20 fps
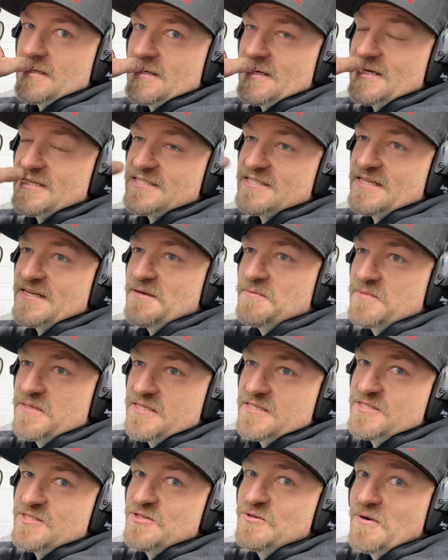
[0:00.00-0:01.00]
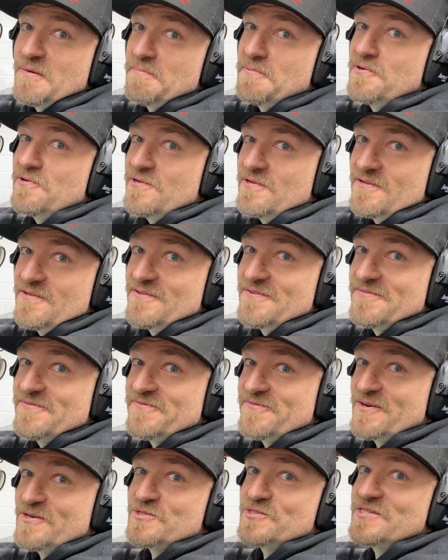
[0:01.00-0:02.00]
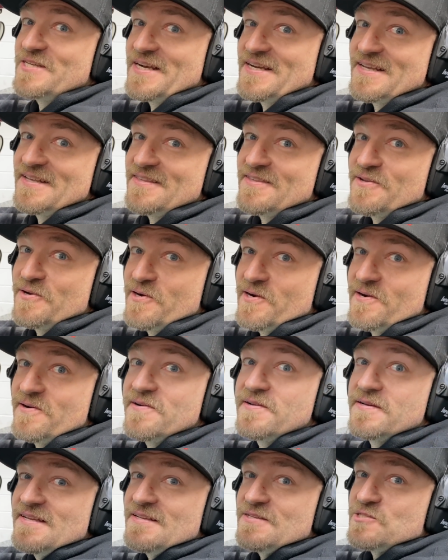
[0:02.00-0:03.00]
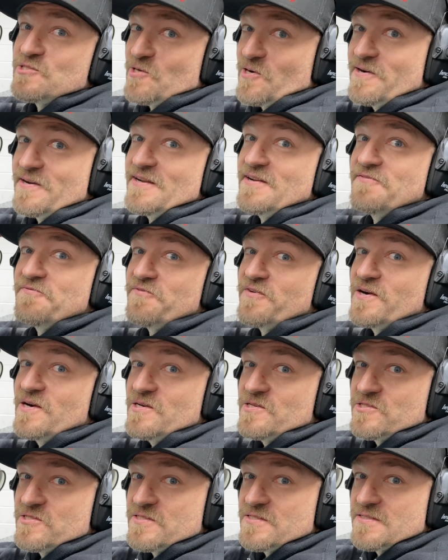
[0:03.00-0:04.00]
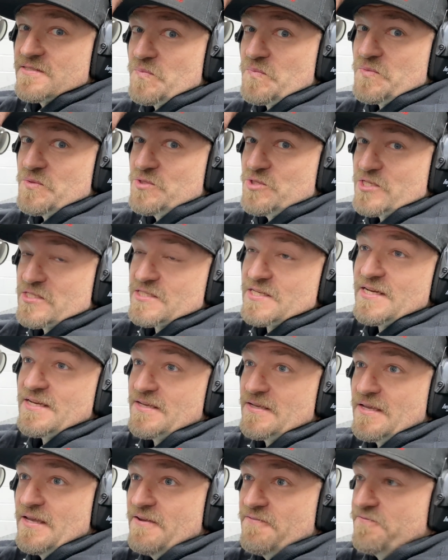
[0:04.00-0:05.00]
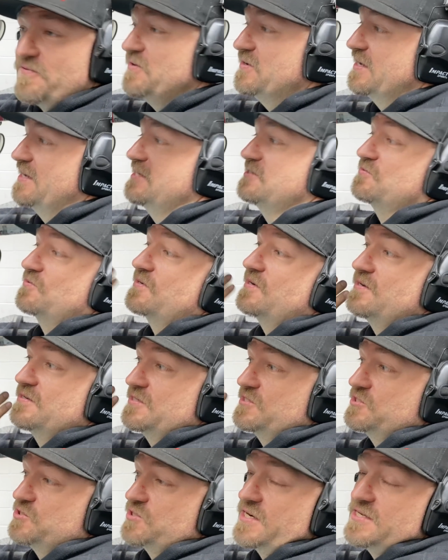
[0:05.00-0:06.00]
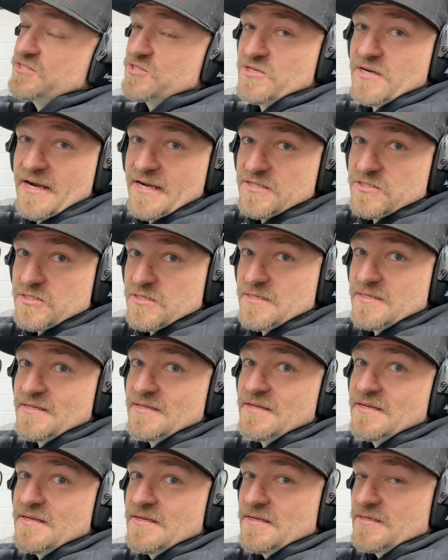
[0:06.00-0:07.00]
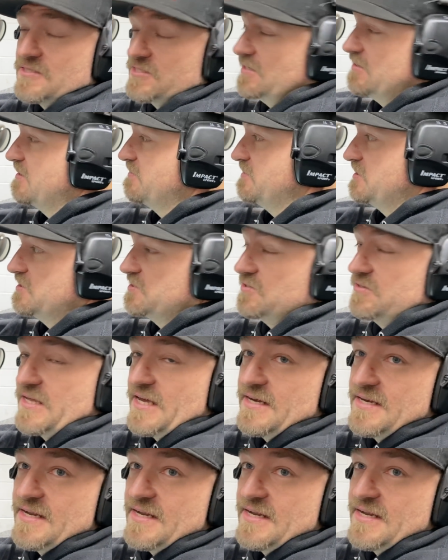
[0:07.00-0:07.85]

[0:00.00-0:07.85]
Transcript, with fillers: I said, I'm going to do a poll okay. first, second, third, starting in first, just like if you guys were on a straight stretch. Yeah. So I'm going to do that